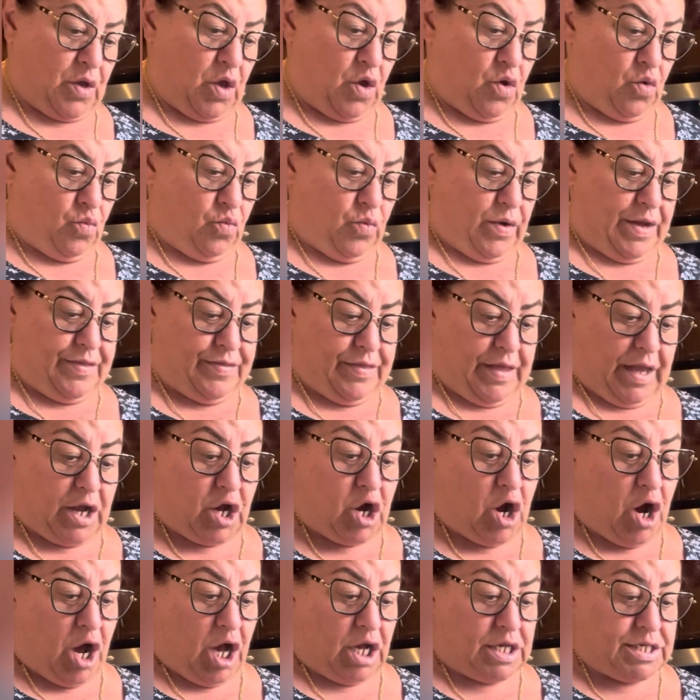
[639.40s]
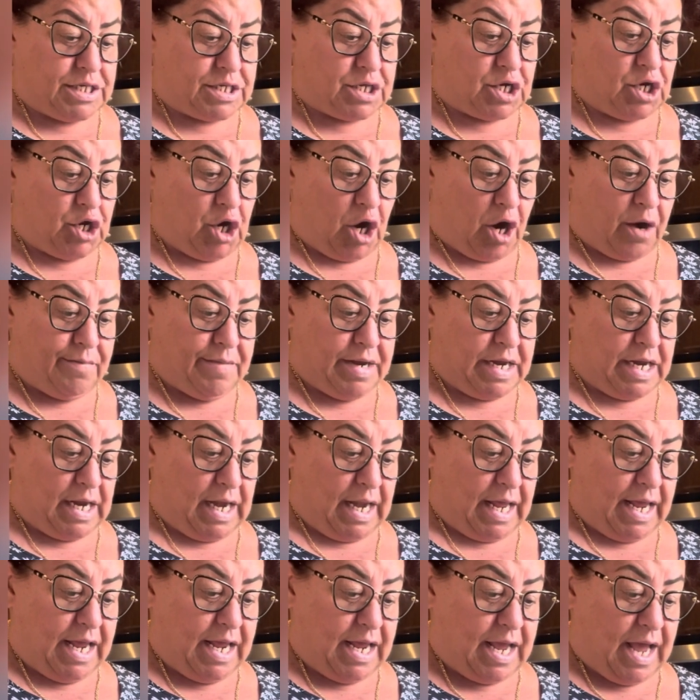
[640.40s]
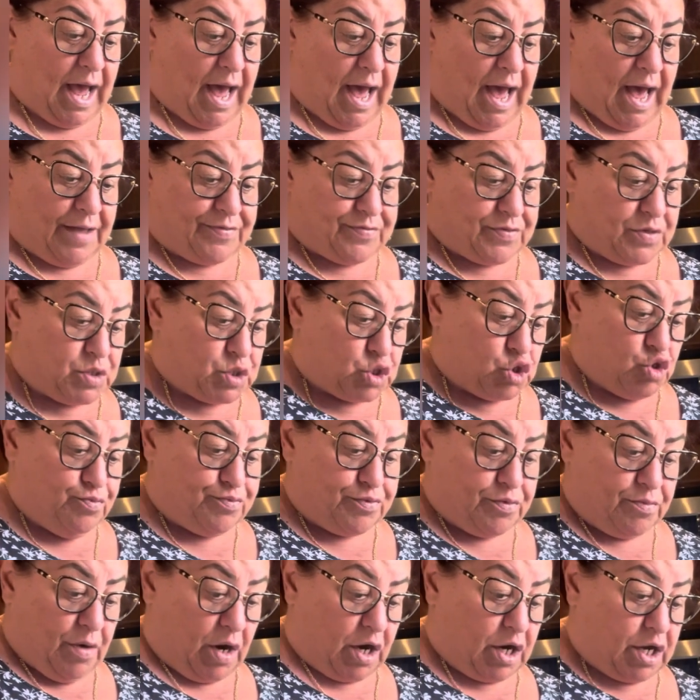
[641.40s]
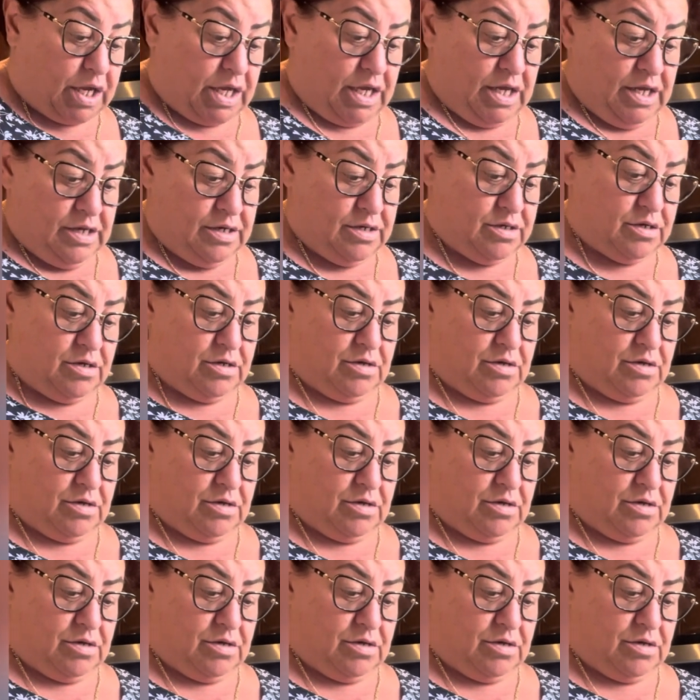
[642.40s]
when they cost an arm and a leg at the supermarket,